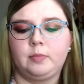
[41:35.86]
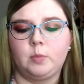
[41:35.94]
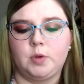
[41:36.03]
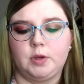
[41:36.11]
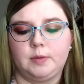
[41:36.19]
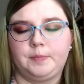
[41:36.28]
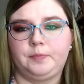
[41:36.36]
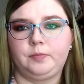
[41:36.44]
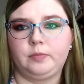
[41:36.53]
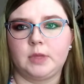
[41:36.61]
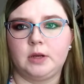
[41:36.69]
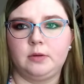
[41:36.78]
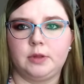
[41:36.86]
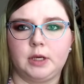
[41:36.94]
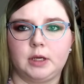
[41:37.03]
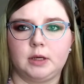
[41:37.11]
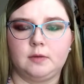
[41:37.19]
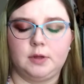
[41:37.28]
But I don't
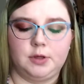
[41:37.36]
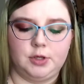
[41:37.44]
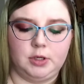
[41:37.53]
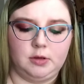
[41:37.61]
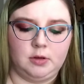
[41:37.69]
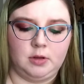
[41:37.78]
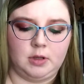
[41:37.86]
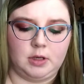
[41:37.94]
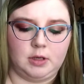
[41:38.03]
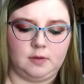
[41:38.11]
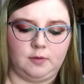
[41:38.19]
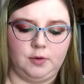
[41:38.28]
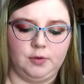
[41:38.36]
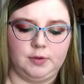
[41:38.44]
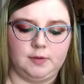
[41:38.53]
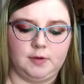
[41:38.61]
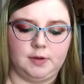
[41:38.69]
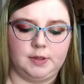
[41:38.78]
think I have this shade. I have
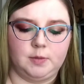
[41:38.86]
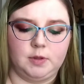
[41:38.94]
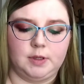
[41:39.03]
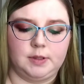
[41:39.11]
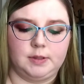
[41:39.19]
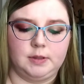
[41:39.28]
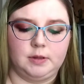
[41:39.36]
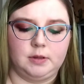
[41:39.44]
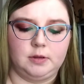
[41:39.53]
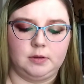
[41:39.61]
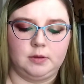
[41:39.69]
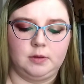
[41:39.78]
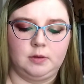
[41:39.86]
Crucifix, but that's in the...